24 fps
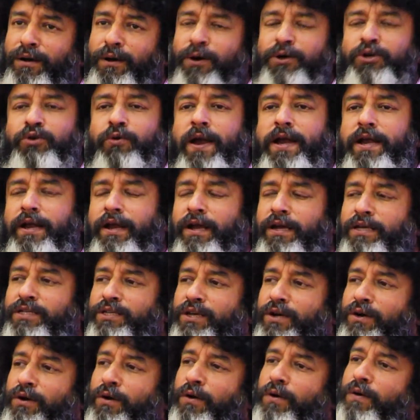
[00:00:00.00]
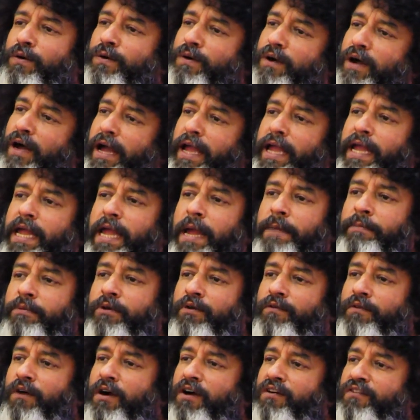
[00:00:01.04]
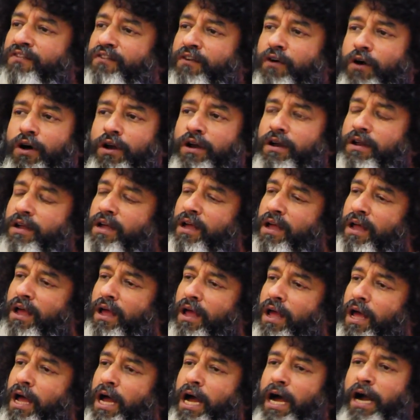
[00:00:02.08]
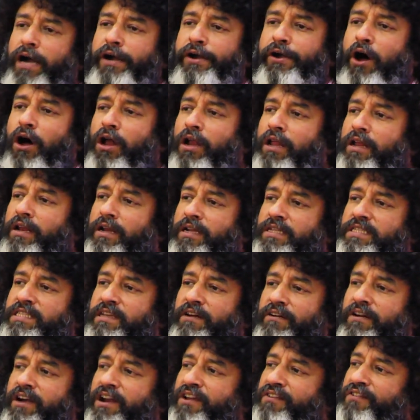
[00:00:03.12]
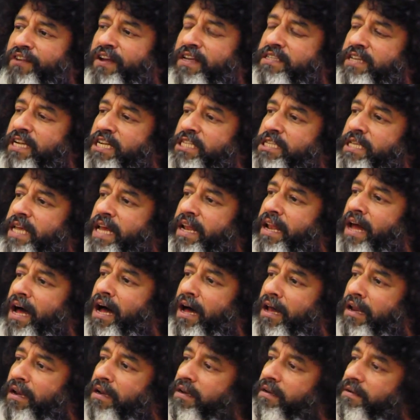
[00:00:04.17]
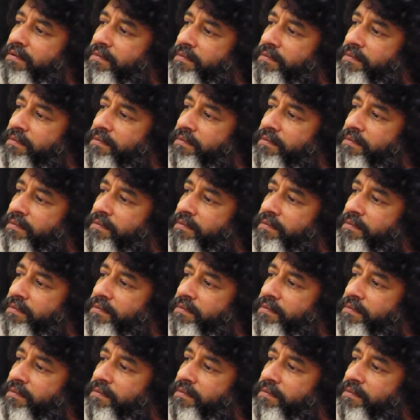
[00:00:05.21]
"Oh, 20 years ago, I came to work for $1.75 an hour.